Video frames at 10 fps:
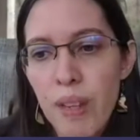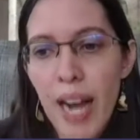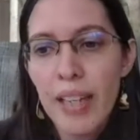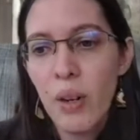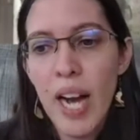
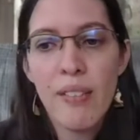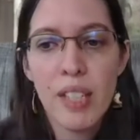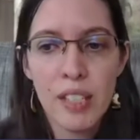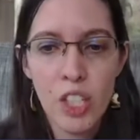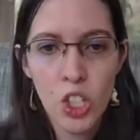I don't have
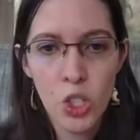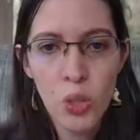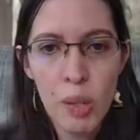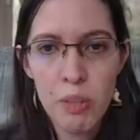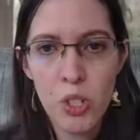anything to do,
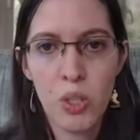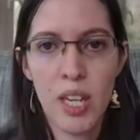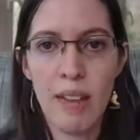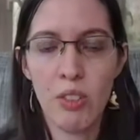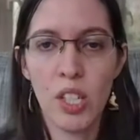I'm just going
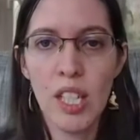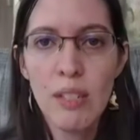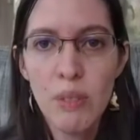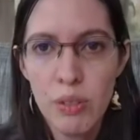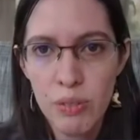to have to
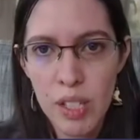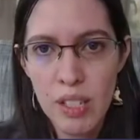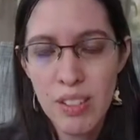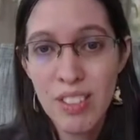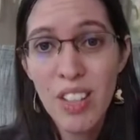live with
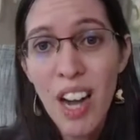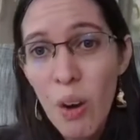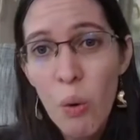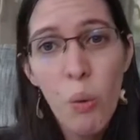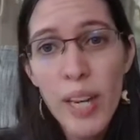this.
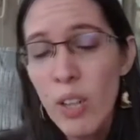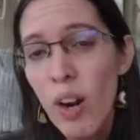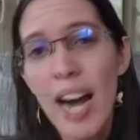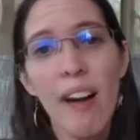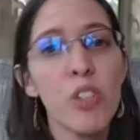No, we don't
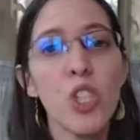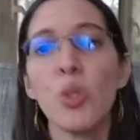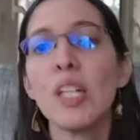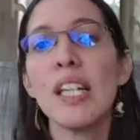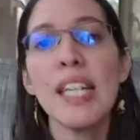have to
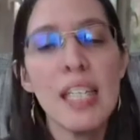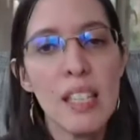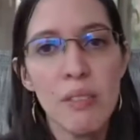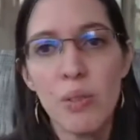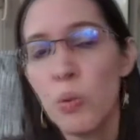
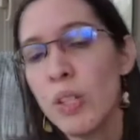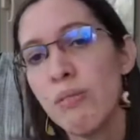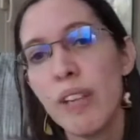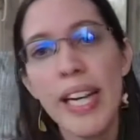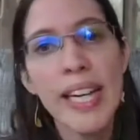live
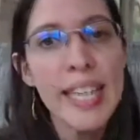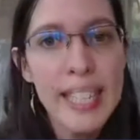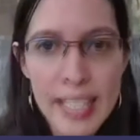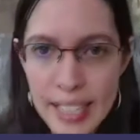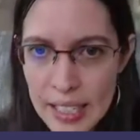with
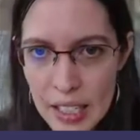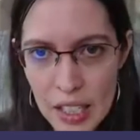anything.